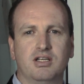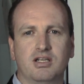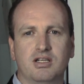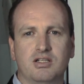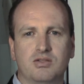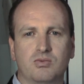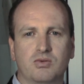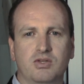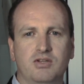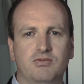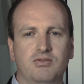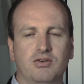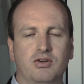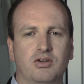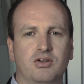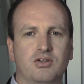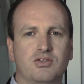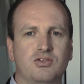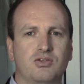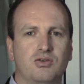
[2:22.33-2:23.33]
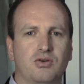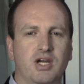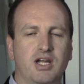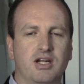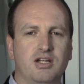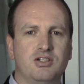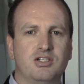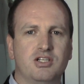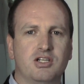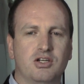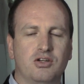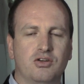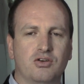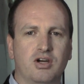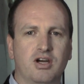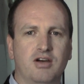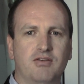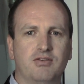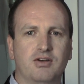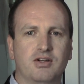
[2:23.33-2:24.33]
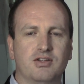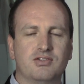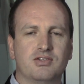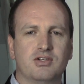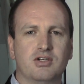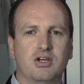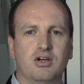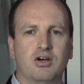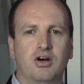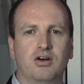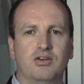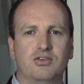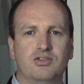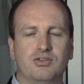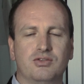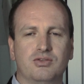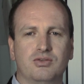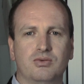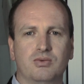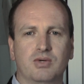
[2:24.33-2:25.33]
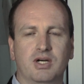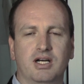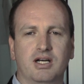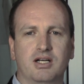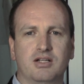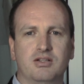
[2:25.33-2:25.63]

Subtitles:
is refocus your energy and your efforts onto